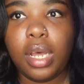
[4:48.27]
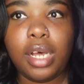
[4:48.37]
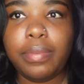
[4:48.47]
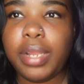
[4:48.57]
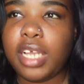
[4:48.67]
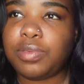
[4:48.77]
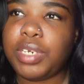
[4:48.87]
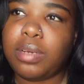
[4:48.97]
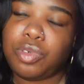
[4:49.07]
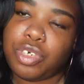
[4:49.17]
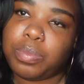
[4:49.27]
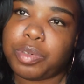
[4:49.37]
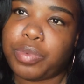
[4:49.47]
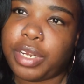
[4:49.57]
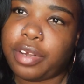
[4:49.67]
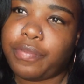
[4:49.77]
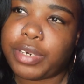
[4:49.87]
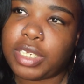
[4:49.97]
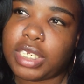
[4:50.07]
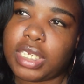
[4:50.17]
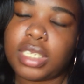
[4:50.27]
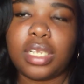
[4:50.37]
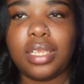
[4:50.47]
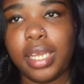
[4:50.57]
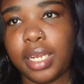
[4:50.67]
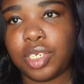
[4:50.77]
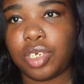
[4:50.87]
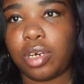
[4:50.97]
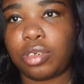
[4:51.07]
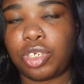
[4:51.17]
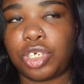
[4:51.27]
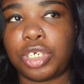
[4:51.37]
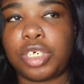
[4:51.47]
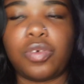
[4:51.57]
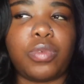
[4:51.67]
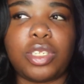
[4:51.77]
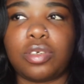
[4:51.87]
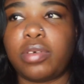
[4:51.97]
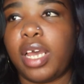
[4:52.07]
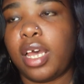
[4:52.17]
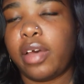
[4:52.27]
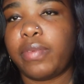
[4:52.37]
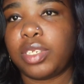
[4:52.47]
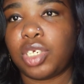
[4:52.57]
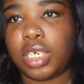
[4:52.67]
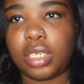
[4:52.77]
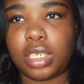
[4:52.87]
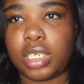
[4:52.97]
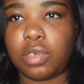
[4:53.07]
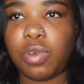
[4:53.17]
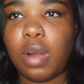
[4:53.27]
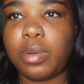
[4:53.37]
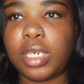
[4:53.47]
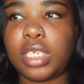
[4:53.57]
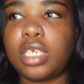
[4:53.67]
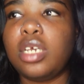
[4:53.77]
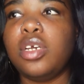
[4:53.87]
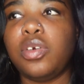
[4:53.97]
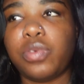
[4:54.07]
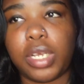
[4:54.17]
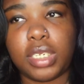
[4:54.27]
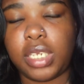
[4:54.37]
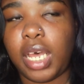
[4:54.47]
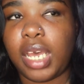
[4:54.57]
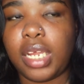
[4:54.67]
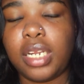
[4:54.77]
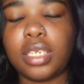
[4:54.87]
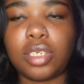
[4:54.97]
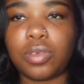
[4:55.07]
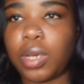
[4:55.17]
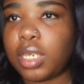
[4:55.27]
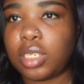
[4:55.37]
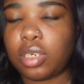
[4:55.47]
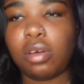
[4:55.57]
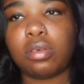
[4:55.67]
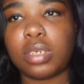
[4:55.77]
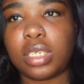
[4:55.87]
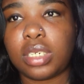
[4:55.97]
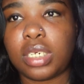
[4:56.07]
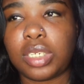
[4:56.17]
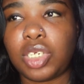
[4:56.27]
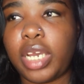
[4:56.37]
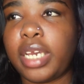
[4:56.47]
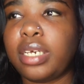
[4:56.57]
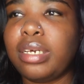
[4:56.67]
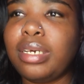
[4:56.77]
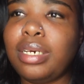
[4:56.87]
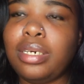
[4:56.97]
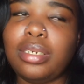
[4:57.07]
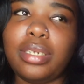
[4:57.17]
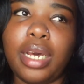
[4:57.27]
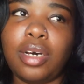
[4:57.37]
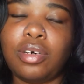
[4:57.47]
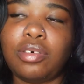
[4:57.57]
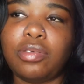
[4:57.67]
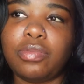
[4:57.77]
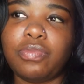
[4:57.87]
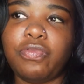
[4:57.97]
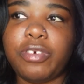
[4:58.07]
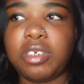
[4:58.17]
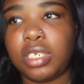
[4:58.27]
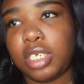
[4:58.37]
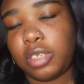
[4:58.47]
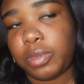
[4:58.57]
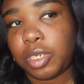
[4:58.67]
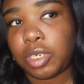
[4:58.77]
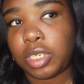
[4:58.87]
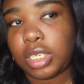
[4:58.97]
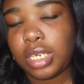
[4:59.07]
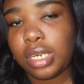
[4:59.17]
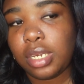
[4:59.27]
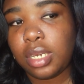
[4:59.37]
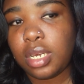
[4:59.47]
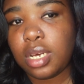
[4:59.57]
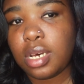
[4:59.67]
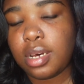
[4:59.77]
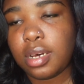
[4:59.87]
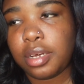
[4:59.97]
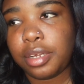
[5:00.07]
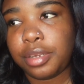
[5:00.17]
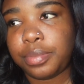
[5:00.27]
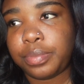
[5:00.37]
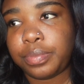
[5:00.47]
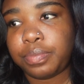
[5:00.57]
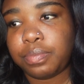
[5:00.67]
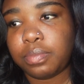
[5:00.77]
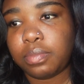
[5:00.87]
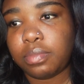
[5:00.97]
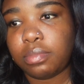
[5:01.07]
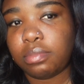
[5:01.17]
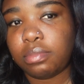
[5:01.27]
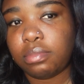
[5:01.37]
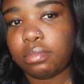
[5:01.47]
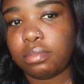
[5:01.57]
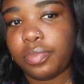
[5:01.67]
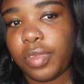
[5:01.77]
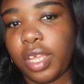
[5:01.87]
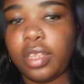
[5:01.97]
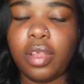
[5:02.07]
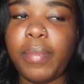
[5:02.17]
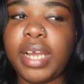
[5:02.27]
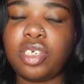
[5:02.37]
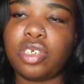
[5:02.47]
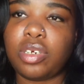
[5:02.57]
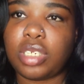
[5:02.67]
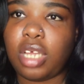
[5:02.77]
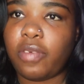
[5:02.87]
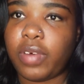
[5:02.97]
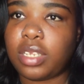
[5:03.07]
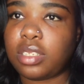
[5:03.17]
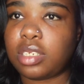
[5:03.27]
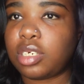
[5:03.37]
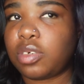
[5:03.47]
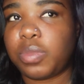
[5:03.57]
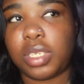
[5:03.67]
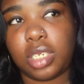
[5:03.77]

Up next, we have Trent Beretta versus Lance Archer. We do have Jake the Snake Roberts ringside, and it's great to always see Jake. Now, first things first, The match starts off a little bit